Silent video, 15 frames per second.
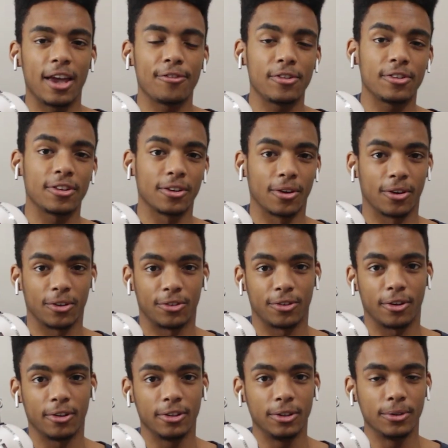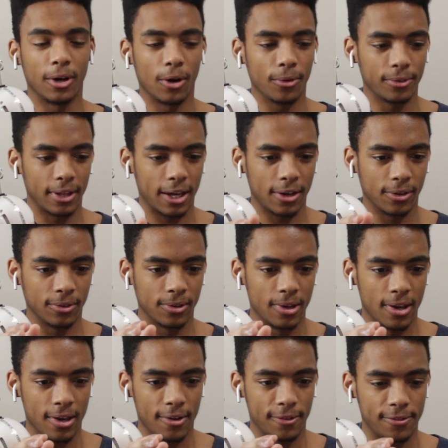every single controller you hold now
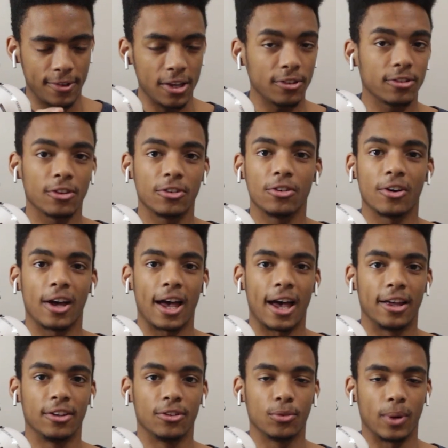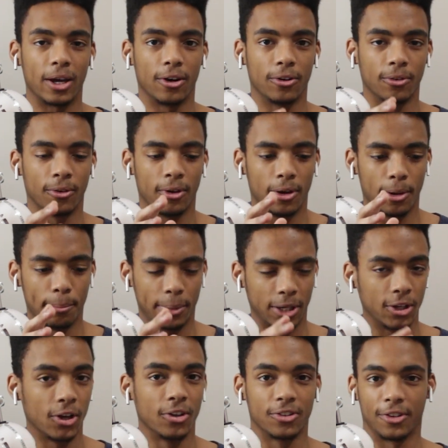fits in your hand well
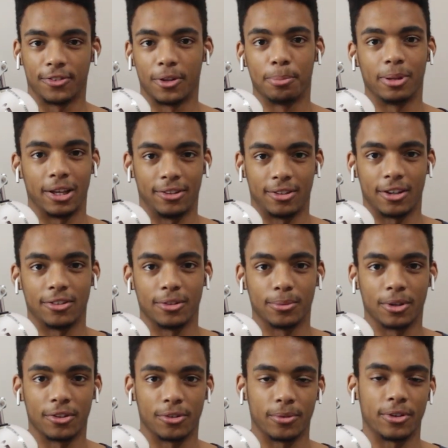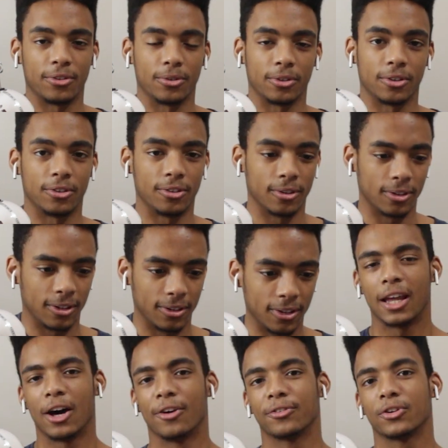because of the PlayStation 1's original controller.
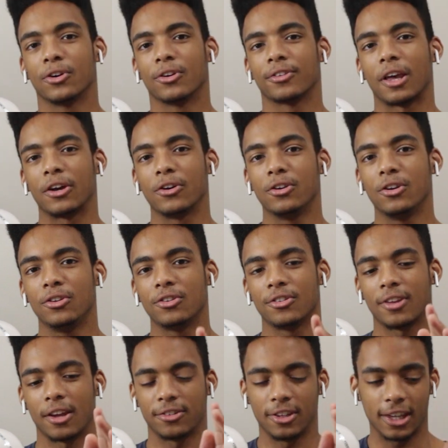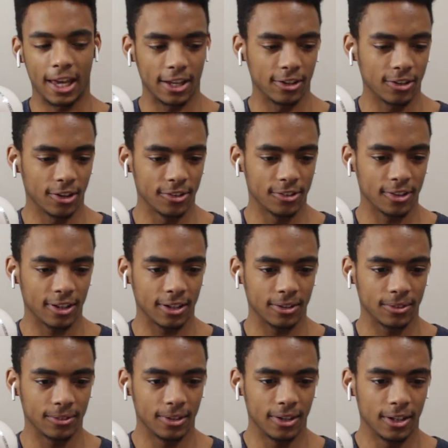Now, of course, I couldn't just actually get the console
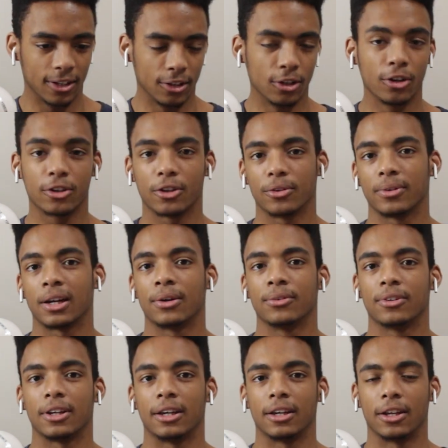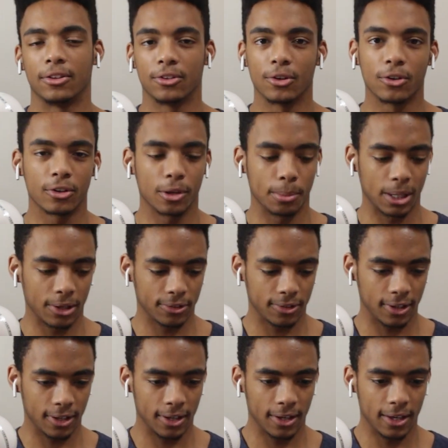out, look around it, and talk about
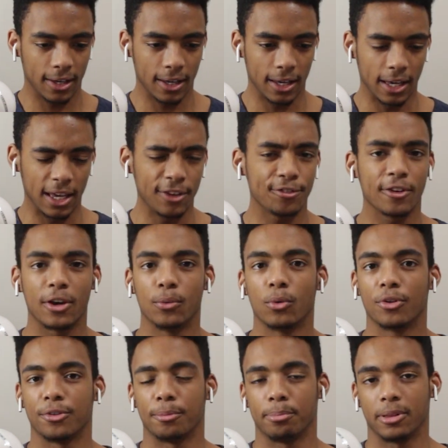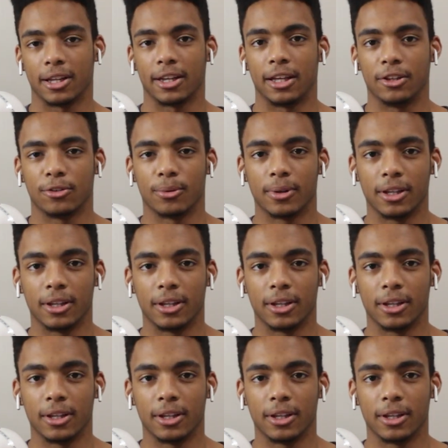it if I wasn't planning to